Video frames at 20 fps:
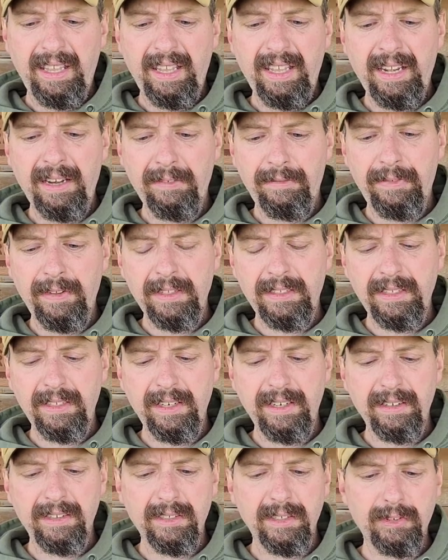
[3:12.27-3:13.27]
And it fits
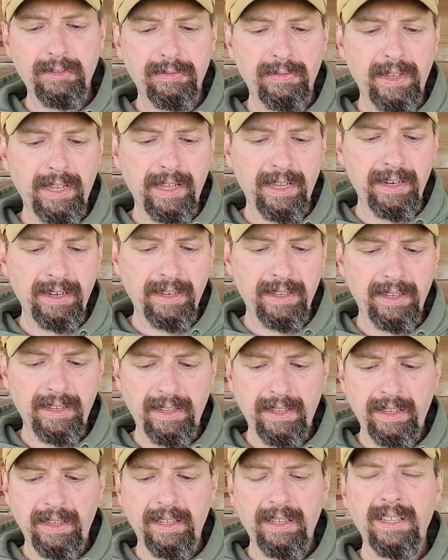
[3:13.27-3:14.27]
in here just fine.
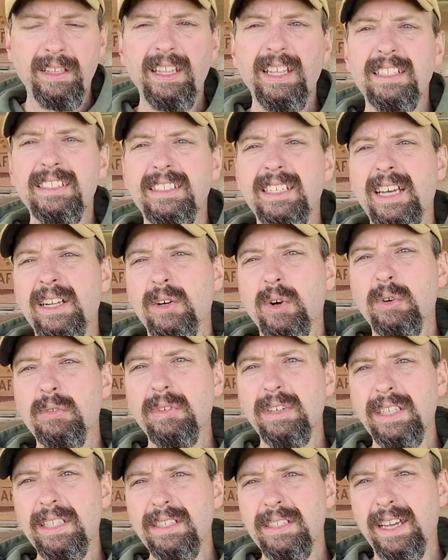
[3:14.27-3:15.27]
It's not
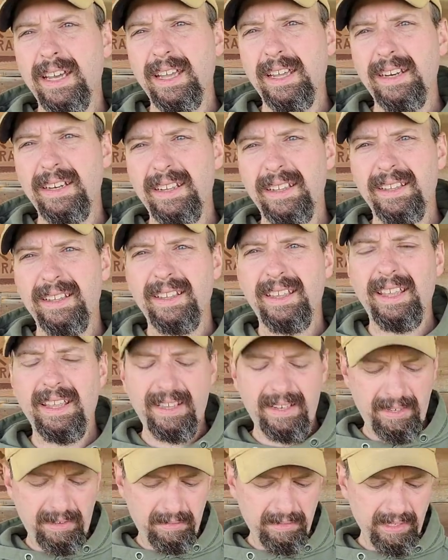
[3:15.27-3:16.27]
overly tight
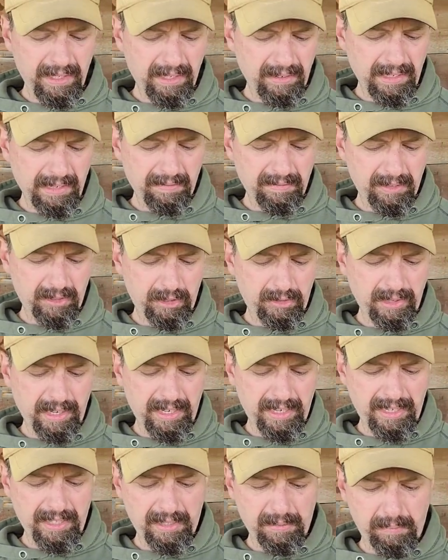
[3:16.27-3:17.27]
and you really don't have to
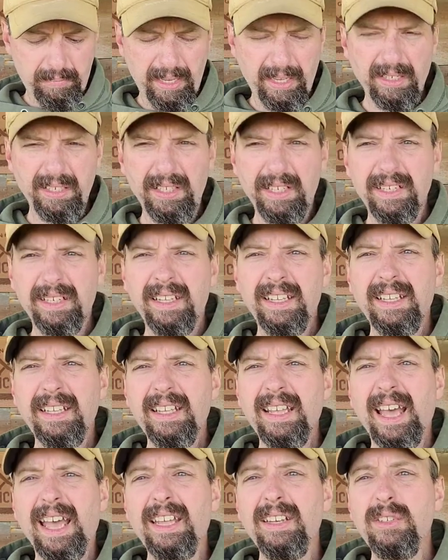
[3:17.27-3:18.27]
strain to get the bail in.
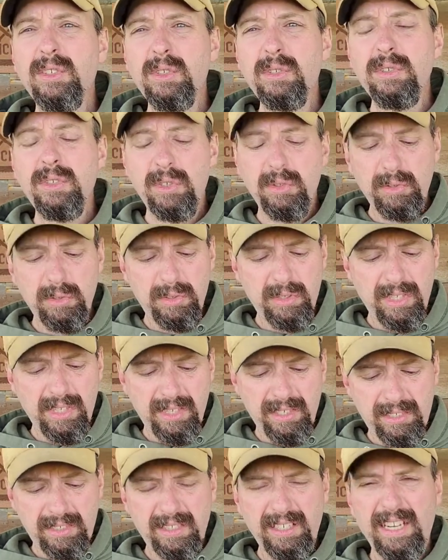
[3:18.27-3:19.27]
I do use
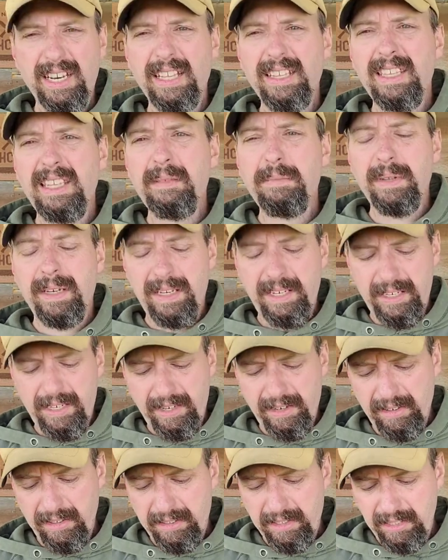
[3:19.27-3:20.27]
this and I keep it in
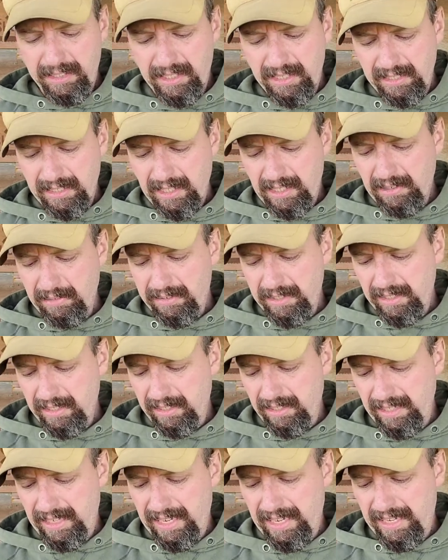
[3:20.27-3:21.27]
here just because it gives a
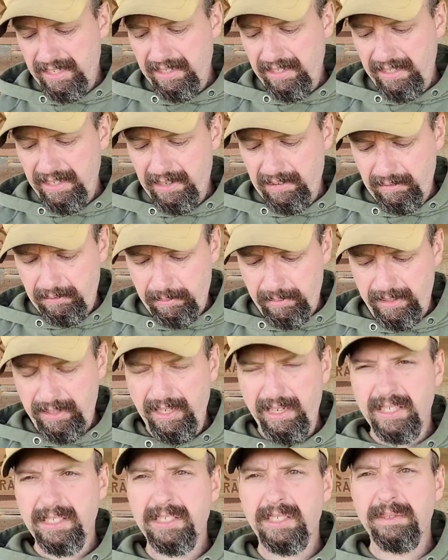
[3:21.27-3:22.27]
little added layer of
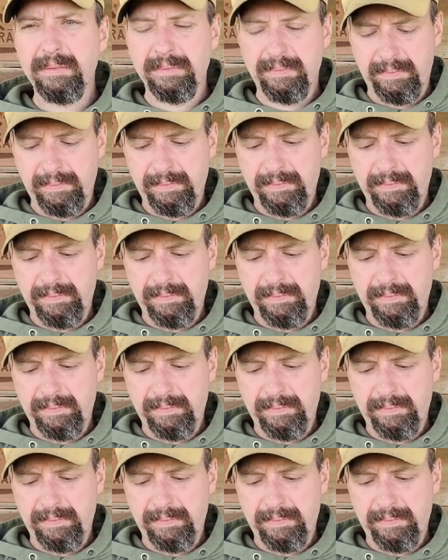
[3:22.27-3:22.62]
protection.